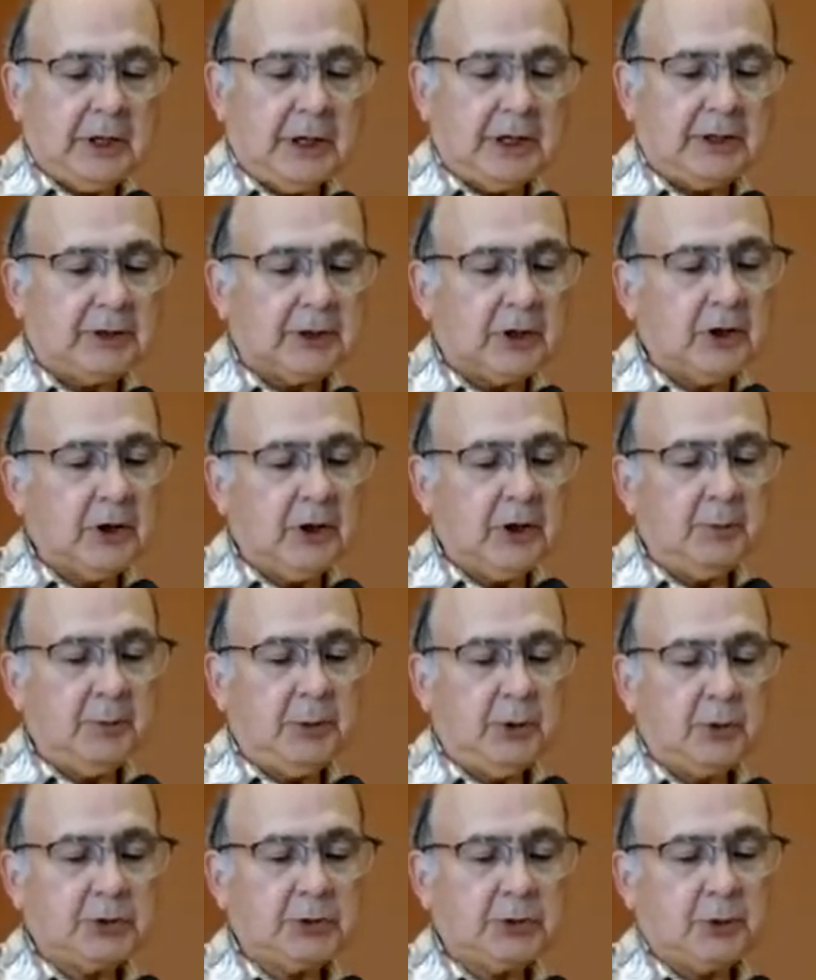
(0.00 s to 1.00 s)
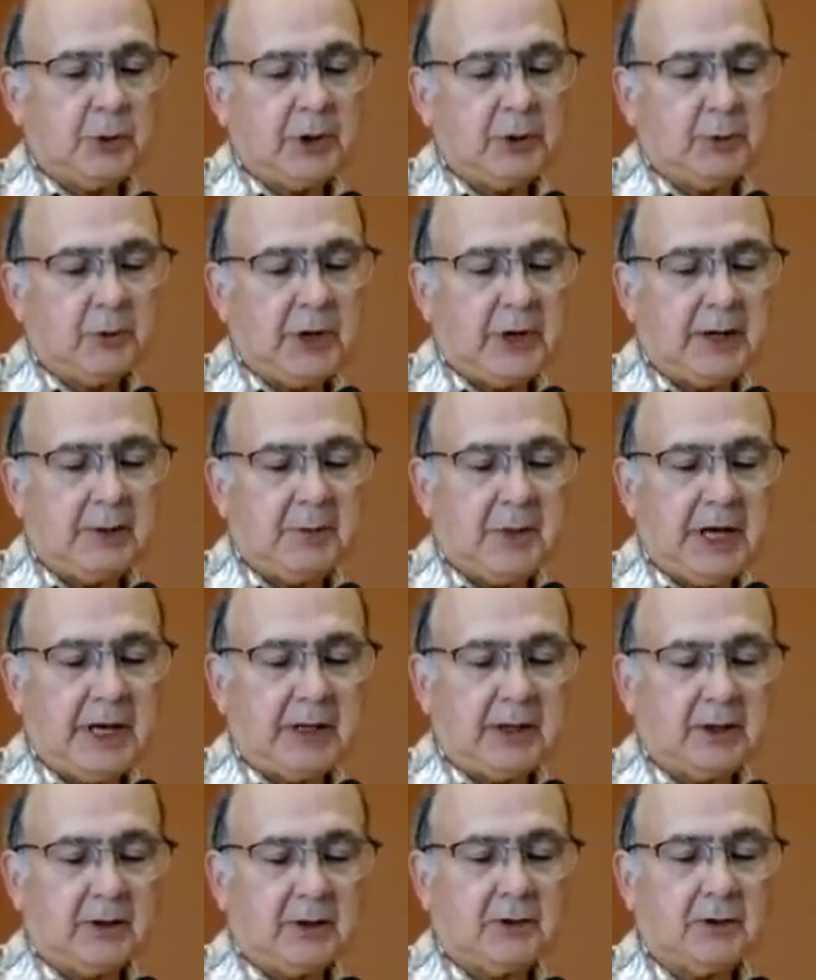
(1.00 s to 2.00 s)
and the compost went right
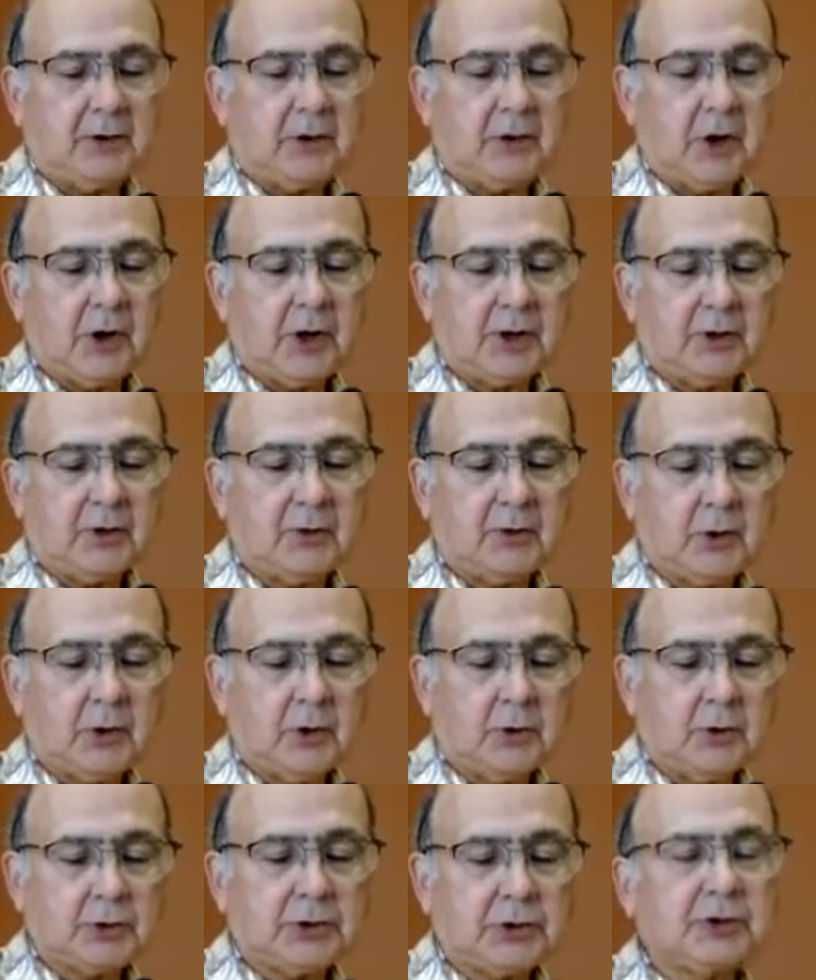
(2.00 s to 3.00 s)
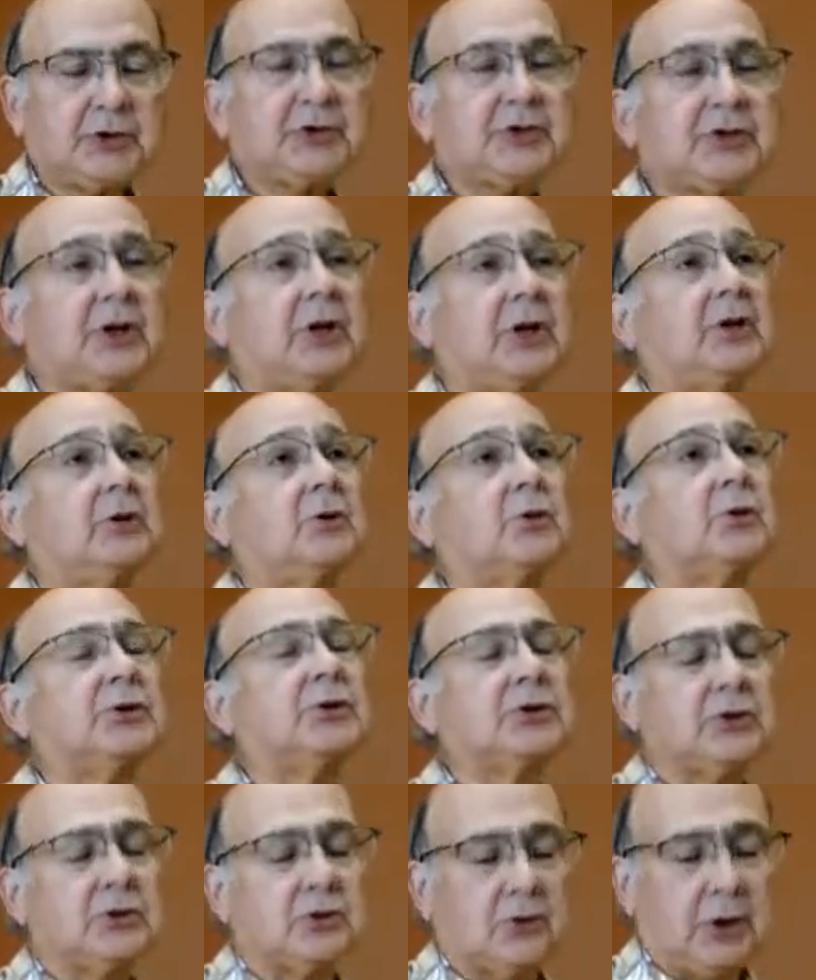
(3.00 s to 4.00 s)
back into the garden rows staked with
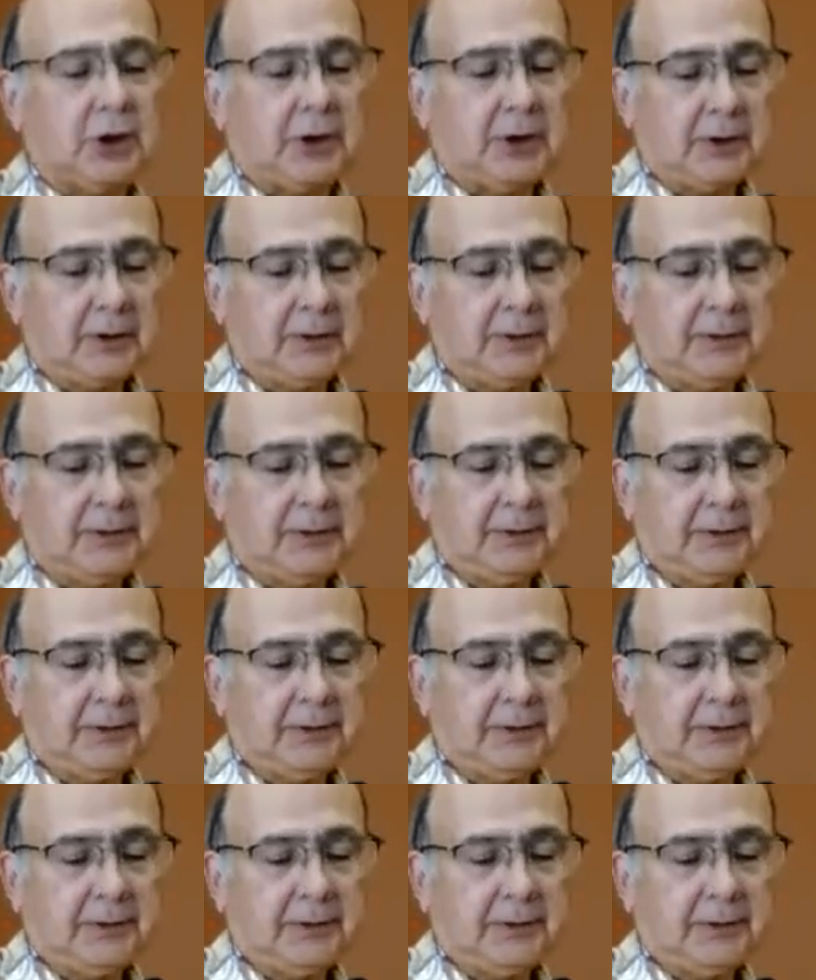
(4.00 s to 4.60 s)
string.